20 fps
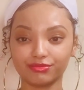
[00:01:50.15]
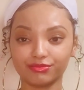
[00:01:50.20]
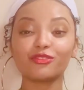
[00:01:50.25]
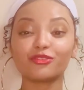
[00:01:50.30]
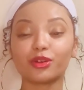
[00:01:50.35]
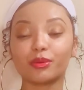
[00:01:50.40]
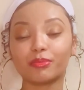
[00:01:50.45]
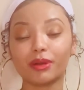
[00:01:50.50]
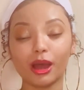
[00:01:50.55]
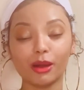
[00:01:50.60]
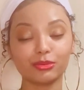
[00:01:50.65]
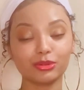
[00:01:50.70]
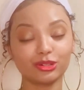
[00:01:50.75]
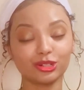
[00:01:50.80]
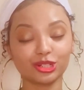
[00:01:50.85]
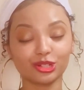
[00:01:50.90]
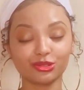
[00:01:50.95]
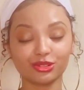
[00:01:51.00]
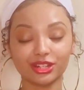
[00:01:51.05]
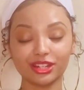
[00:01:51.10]
For Pop
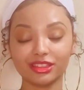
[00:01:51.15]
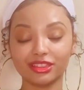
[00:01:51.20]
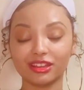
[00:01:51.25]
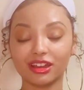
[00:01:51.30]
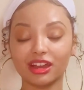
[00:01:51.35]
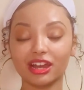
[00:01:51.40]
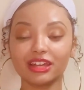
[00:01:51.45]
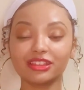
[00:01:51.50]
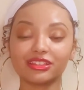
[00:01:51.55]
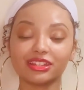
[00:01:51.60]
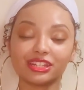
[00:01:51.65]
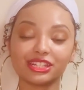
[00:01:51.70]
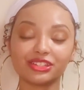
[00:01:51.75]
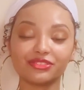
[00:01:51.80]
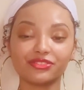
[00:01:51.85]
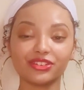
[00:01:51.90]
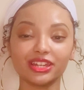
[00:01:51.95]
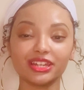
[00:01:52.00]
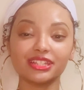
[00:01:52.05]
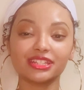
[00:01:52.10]
Culture Readathon, this
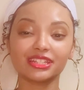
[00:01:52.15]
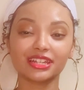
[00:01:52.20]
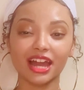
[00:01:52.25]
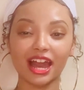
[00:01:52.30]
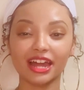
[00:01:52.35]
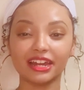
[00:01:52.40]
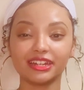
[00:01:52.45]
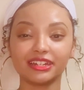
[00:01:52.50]
fits Scotty